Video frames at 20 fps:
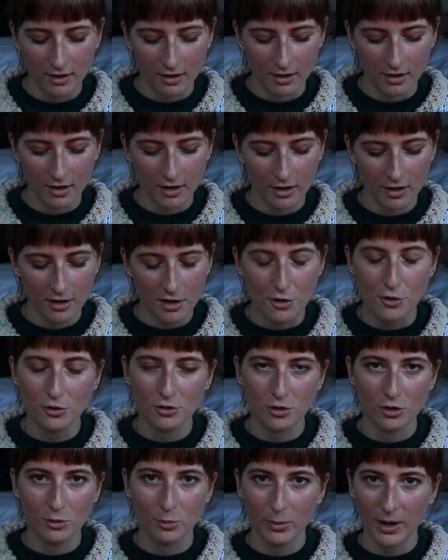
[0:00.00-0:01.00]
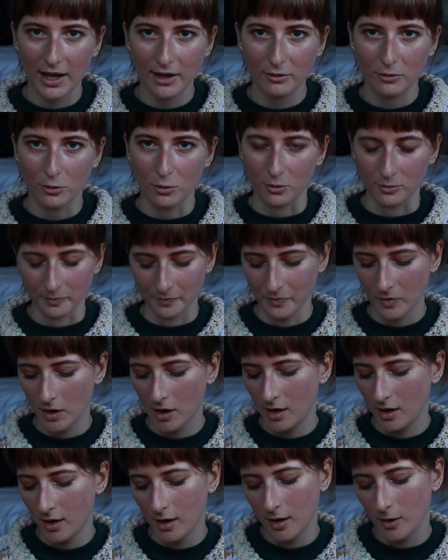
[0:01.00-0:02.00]
the YouTube platform,
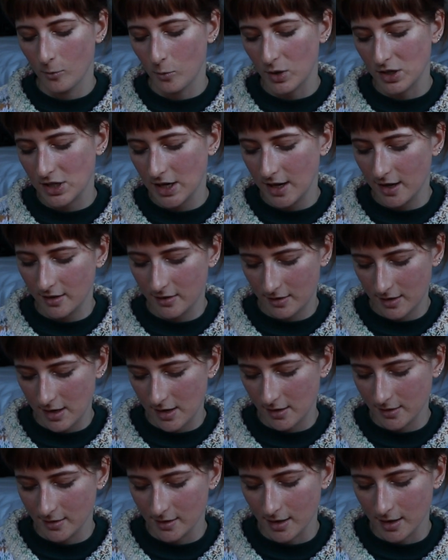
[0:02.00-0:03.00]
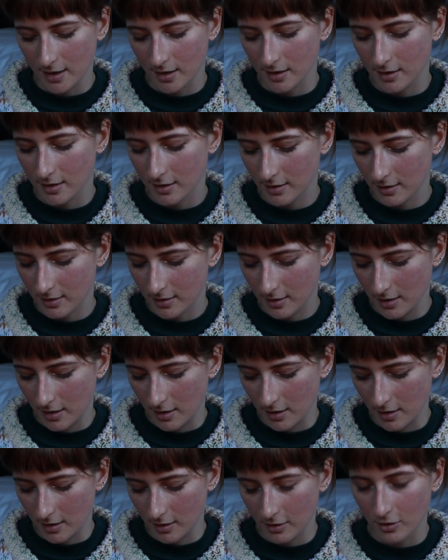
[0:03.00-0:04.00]
which has things like
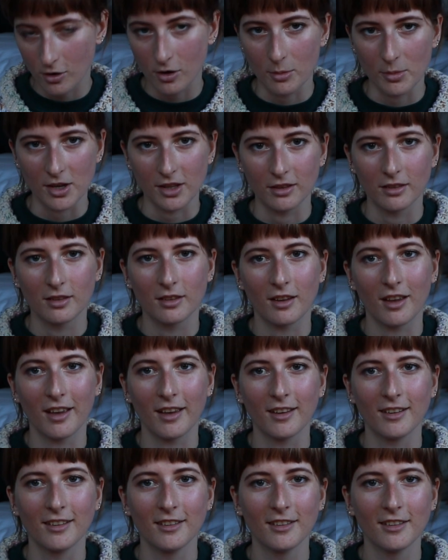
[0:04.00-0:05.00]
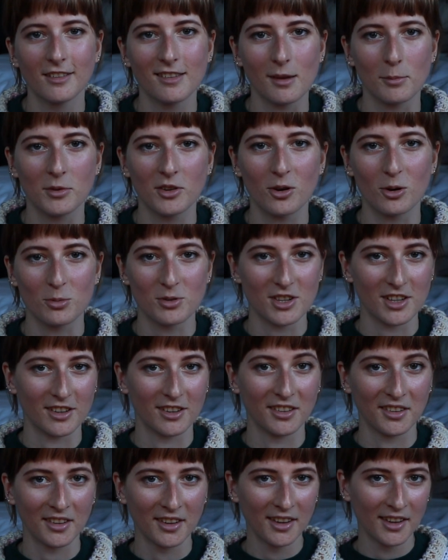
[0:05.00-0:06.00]
comments and
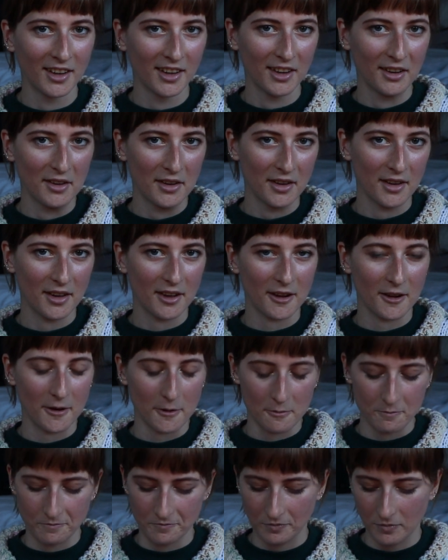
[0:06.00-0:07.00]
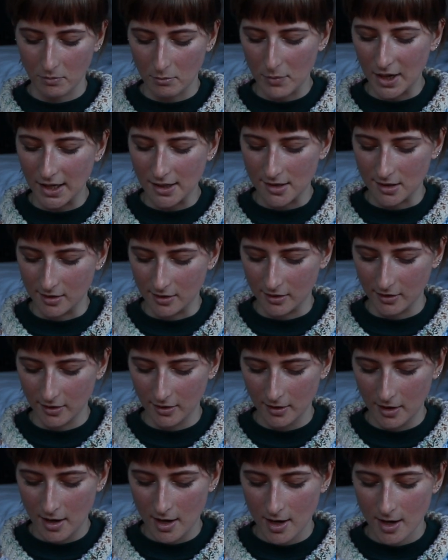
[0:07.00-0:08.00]
subscription
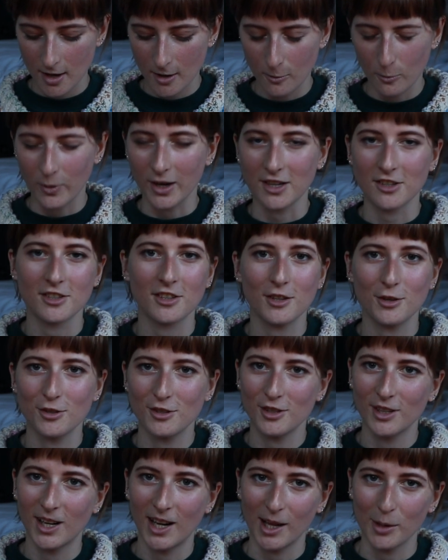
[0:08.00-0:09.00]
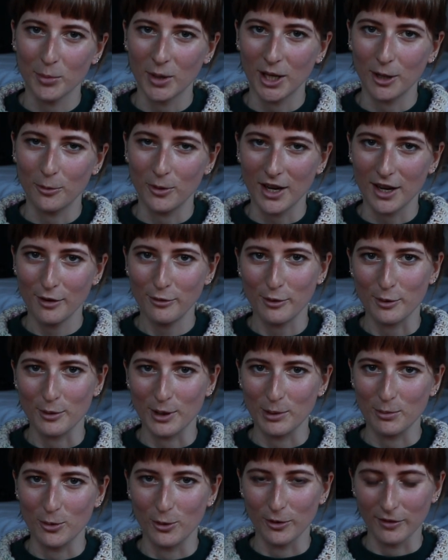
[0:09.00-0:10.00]
buttons, which you should click, by the way, if you
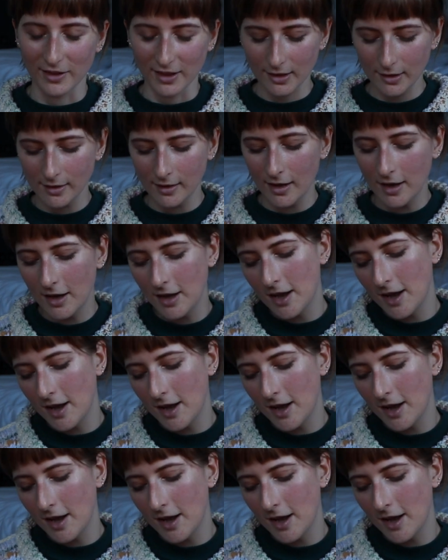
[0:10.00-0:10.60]
want more of this.